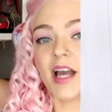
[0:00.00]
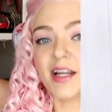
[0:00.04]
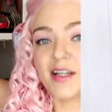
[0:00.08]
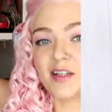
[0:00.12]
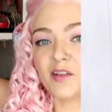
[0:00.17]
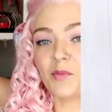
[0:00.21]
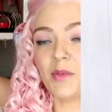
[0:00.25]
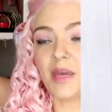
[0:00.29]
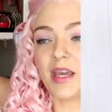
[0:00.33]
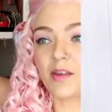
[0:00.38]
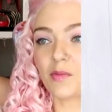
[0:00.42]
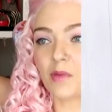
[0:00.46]
kind
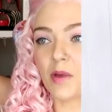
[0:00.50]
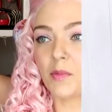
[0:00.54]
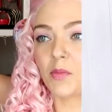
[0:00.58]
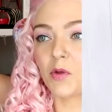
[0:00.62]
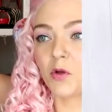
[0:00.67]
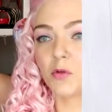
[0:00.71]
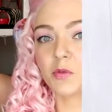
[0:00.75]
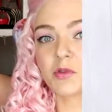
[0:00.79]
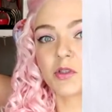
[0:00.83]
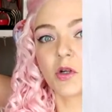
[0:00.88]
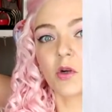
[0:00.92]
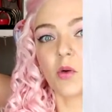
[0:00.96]
of makes my
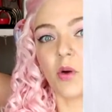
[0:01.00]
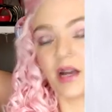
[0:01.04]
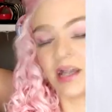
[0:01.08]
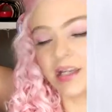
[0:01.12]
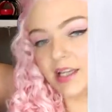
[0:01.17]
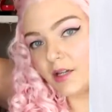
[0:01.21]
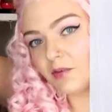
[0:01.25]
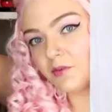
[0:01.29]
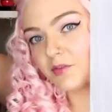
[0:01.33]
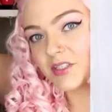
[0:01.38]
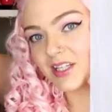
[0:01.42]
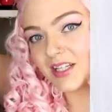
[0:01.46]
boobs look quite
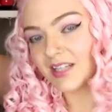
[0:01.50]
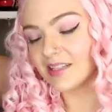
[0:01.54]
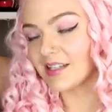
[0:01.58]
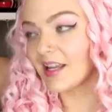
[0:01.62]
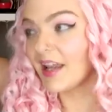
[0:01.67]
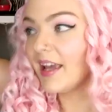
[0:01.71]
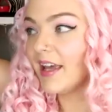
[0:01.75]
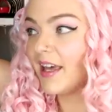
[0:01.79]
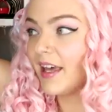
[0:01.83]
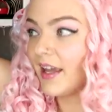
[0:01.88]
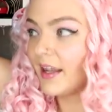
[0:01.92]
lifted.